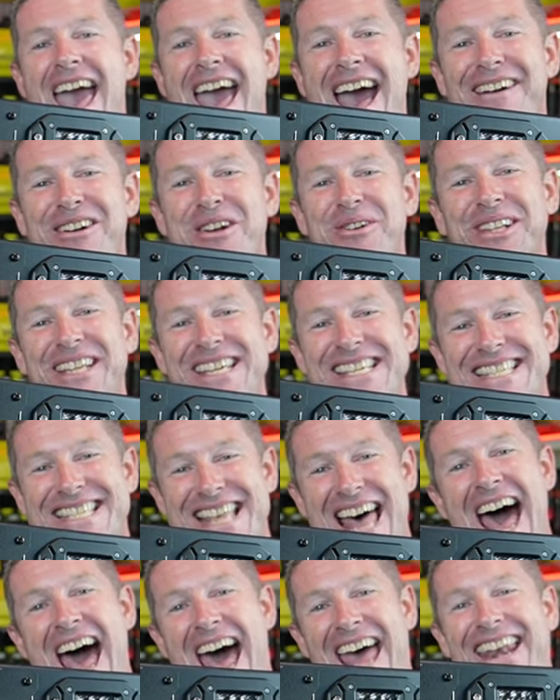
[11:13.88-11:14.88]
how cool is
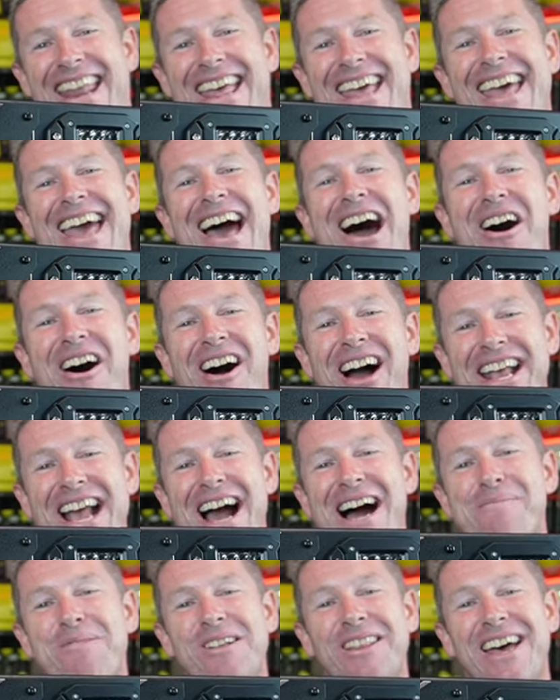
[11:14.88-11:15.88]
that? I
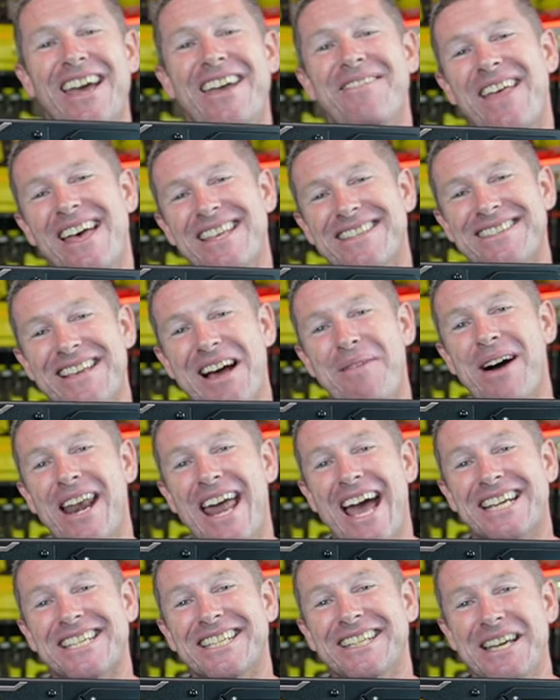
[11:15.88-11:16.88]
can't believe that someone
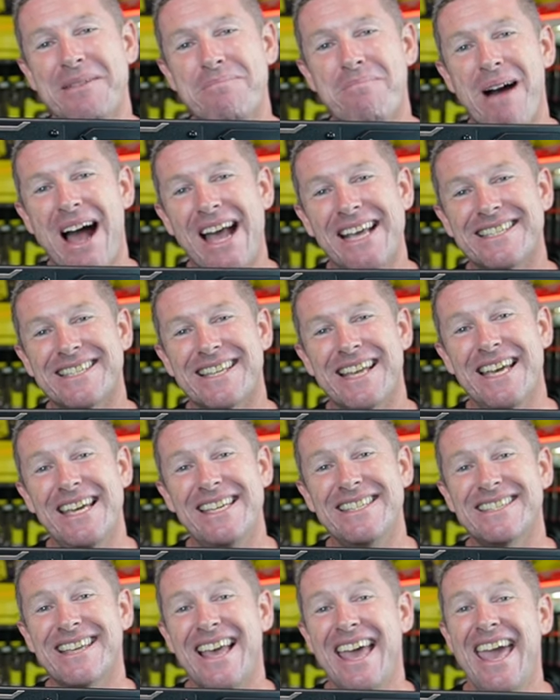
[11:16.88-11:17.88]
actually makes
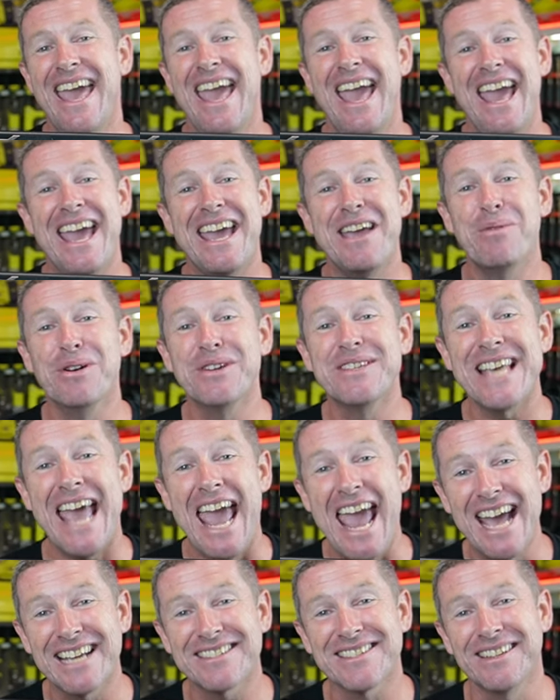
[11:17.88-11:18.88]
these. He was
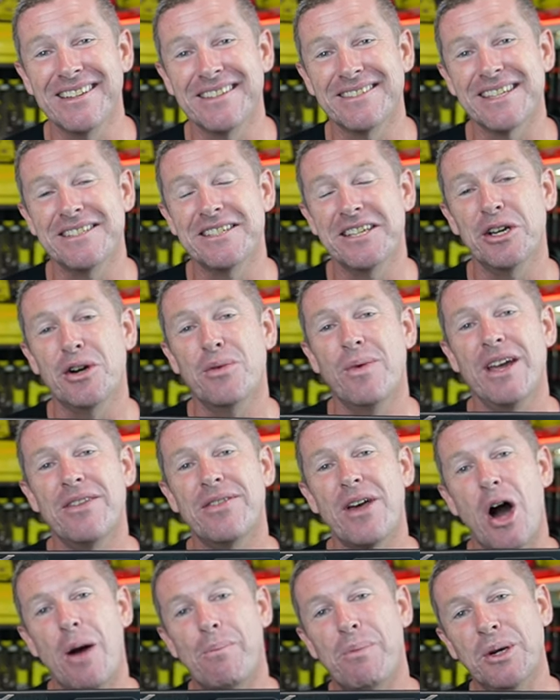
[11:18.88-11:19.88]
excellent to deal with.
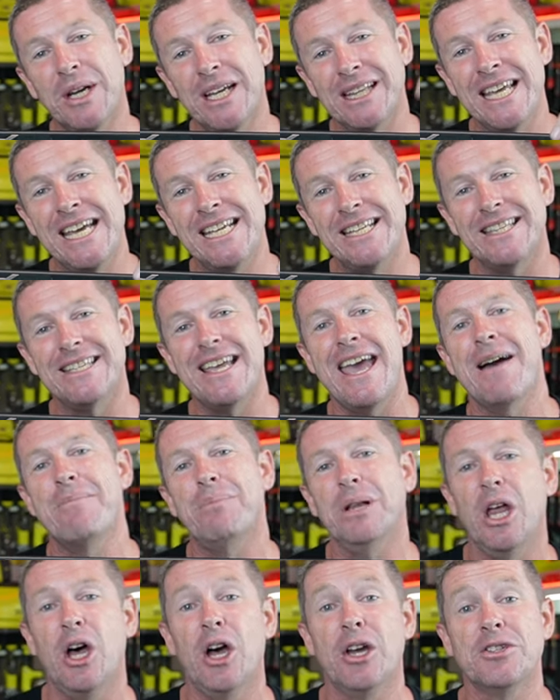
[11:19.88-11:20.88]
I'll put a link down
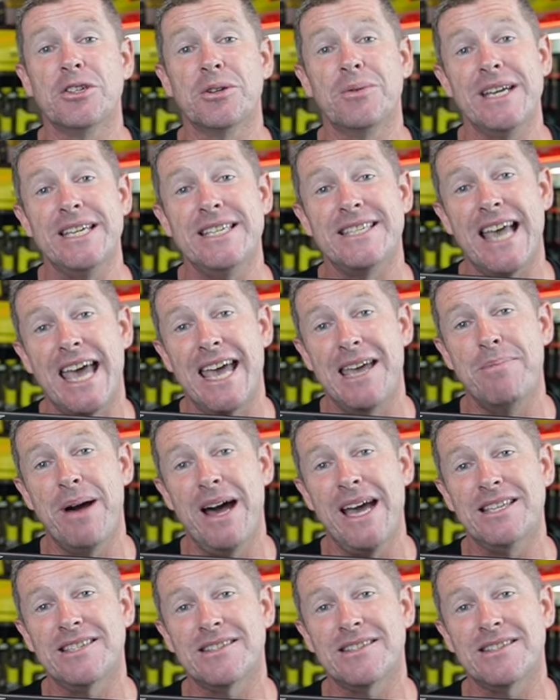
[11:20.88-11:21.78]
below to his eBay